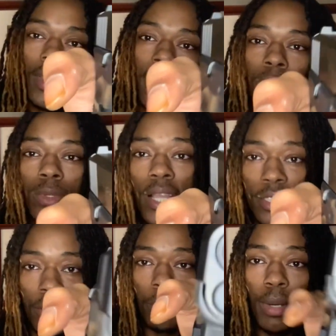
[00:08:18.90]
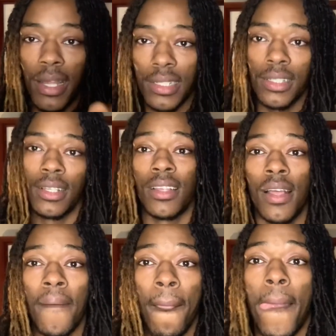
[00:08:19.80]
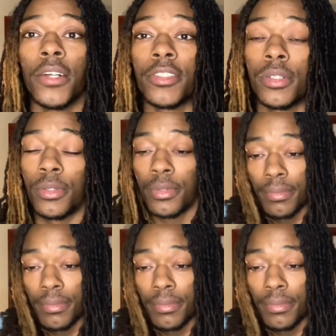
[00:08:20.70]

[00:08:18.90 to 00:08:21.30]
relax your body. So,